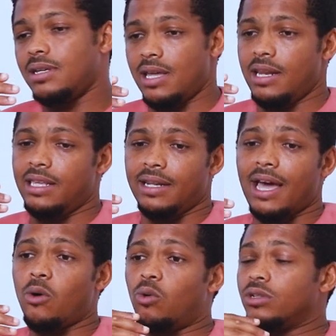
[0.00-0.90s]
and he
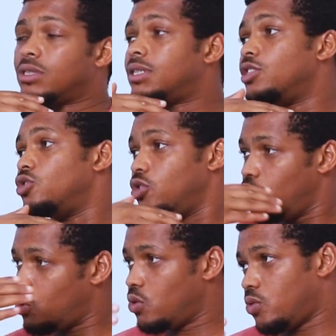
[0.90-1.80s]
now wants his
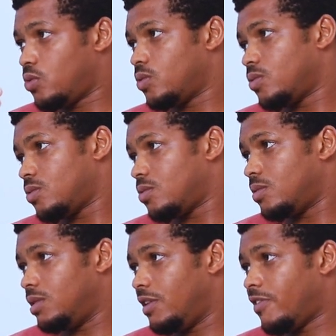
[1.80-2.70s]
new
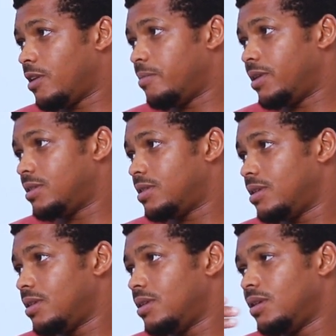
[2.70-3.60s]
development
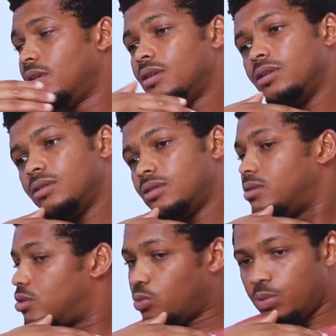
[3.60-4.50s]
mm-hmm.
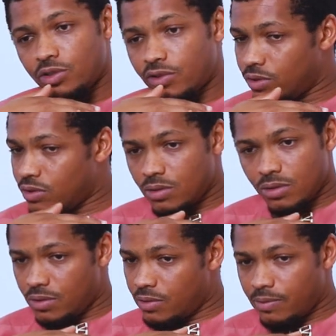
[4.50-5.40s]
to be
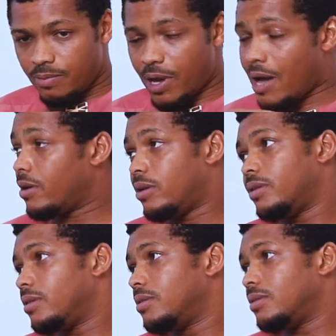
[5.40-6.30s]
powered
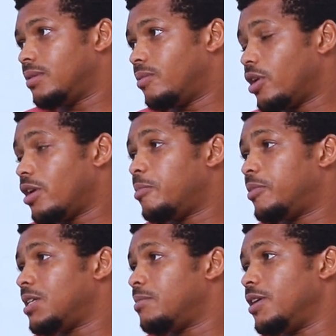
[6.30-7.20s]

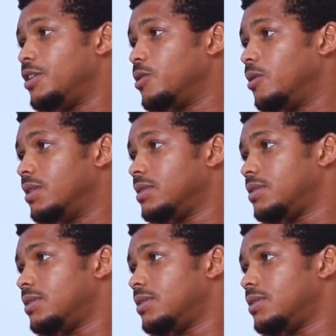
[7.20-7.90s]
100% by solar.